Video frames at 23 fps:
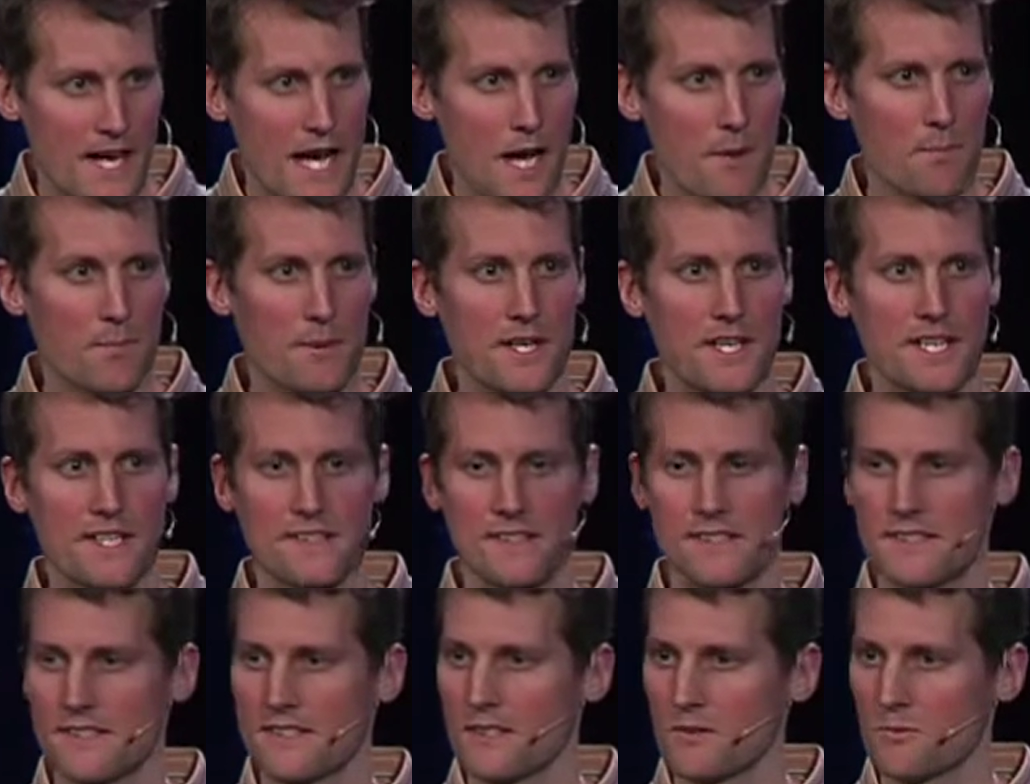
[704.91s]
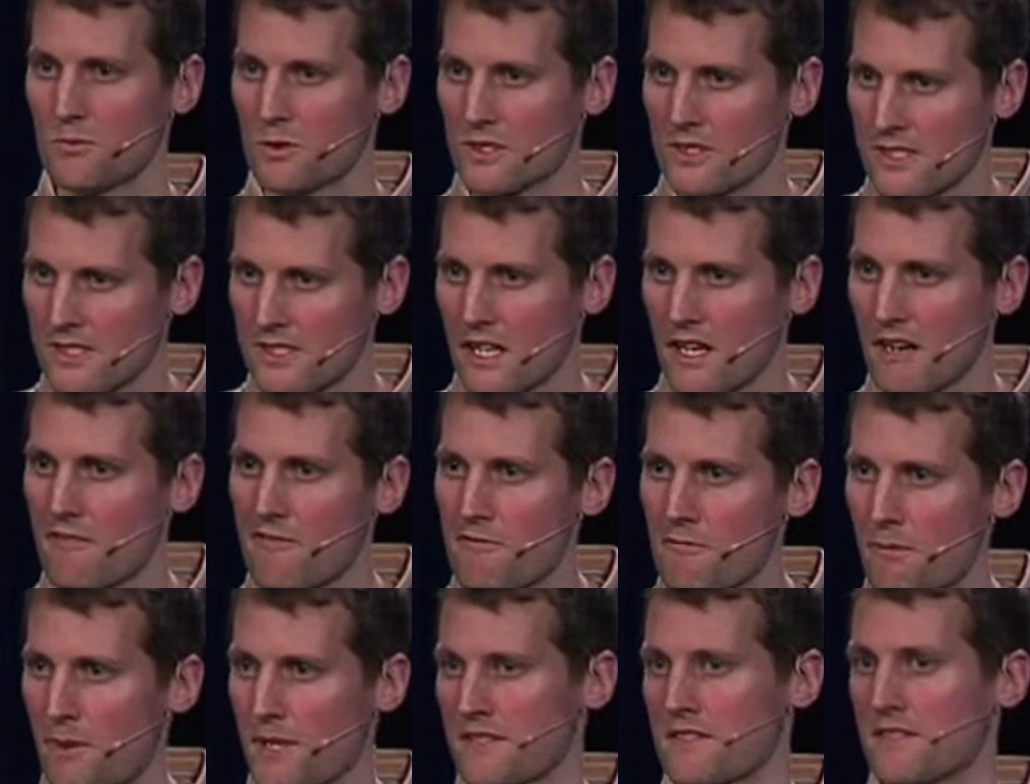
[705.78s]
operating system was
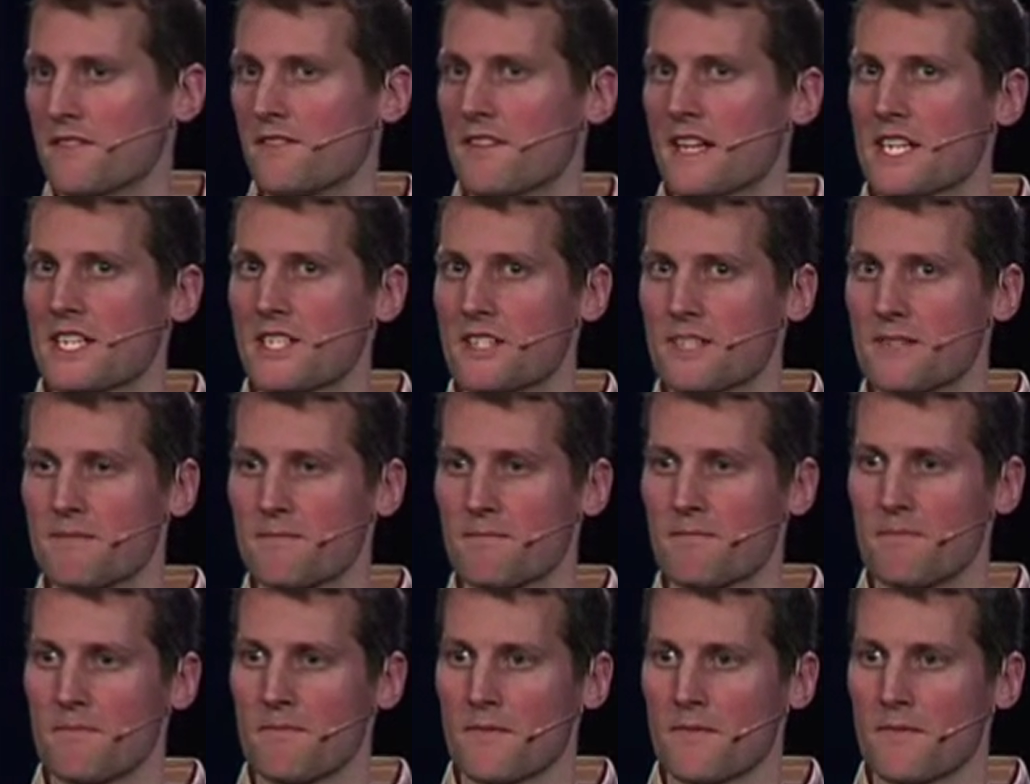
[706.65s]
self-preservation.